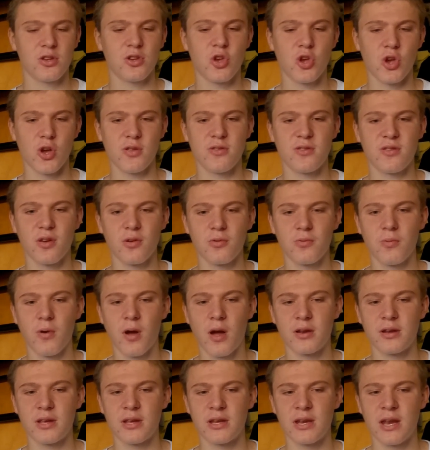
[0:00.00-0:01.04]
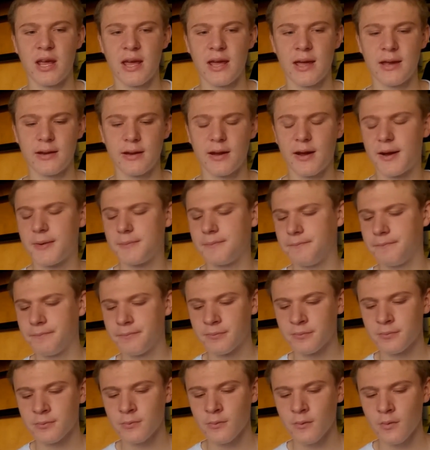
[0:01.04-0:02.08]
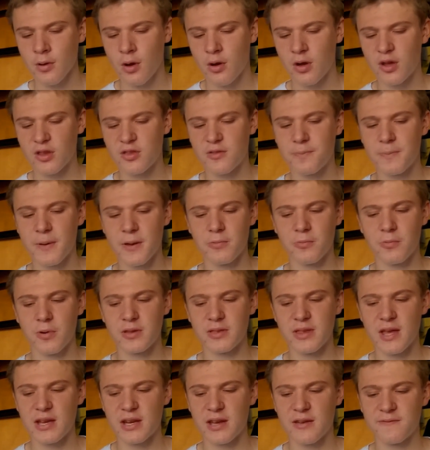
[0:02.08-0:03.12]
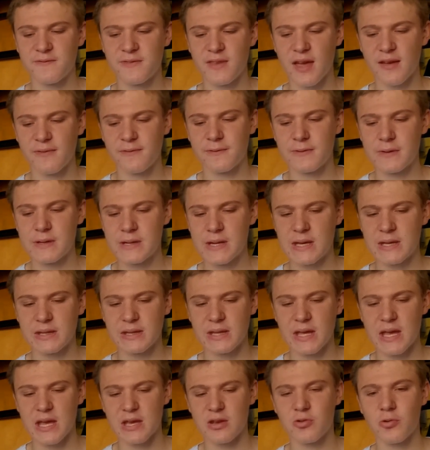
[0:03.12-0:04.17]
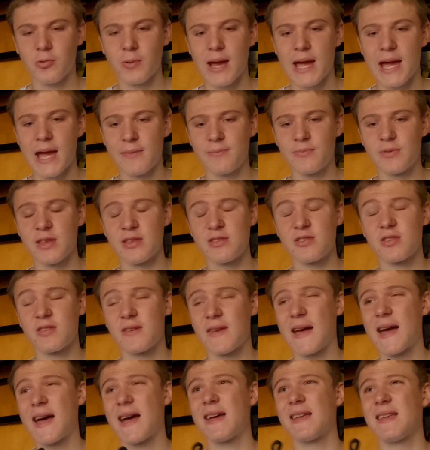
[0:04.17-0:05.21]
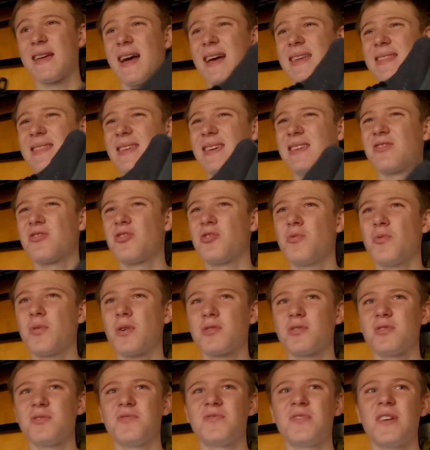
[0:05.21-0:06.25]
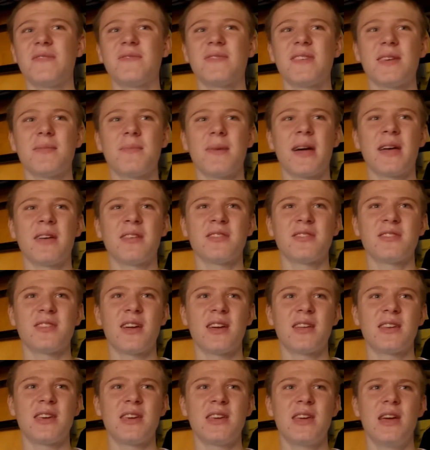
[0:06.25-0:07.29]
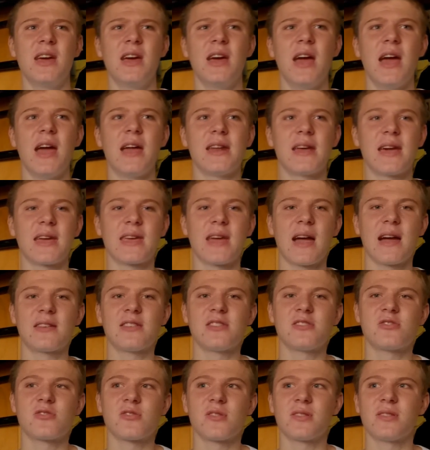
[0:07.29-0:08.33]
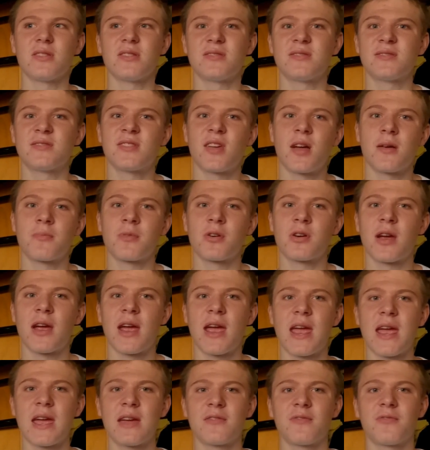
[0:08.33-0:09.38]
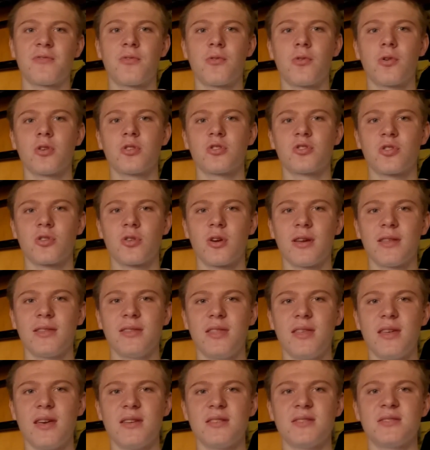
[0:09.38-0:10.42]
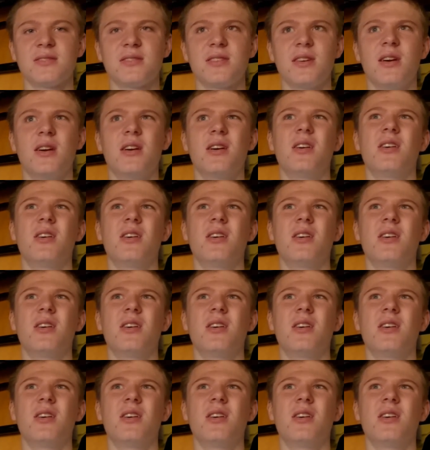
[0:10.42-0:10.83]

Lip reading: good to run in, and it's been one that I've definitely grabbed. It's got, I think, 250 miles on it, and I got it during the summer and during this